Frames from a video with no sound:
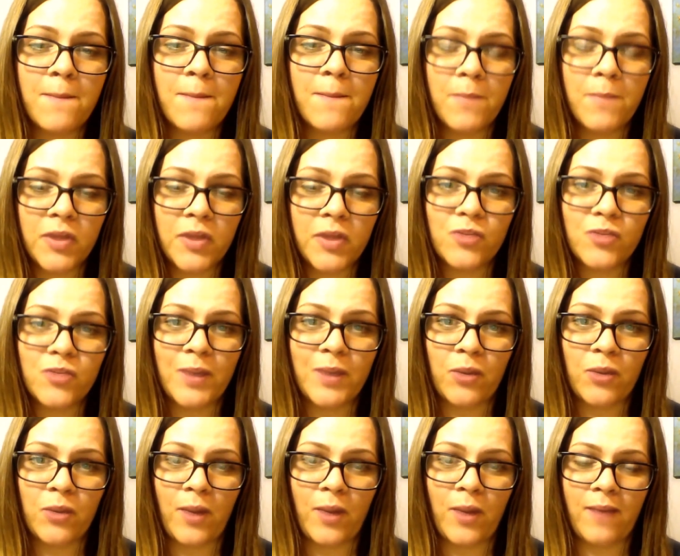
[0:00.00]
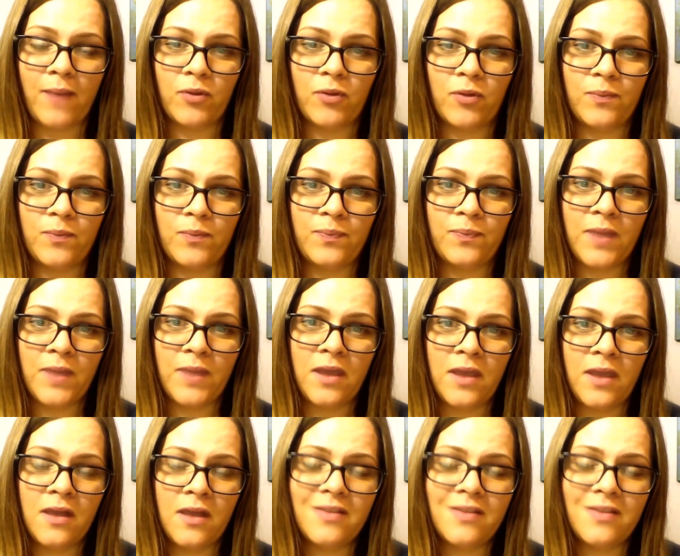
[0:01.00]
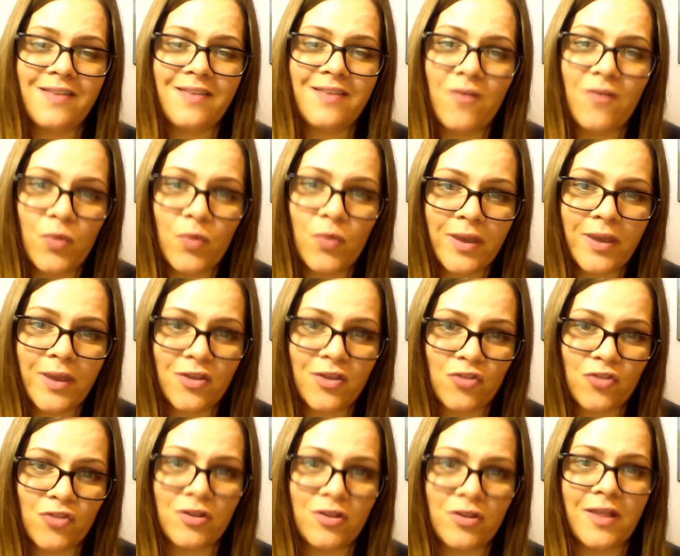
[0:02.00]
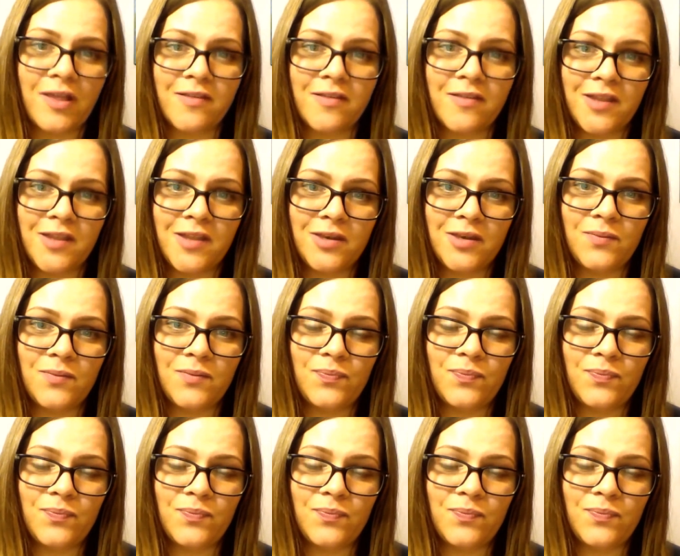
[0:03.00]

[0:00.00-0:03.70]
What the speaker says: much bigger problem. Let's have a quick history lesson.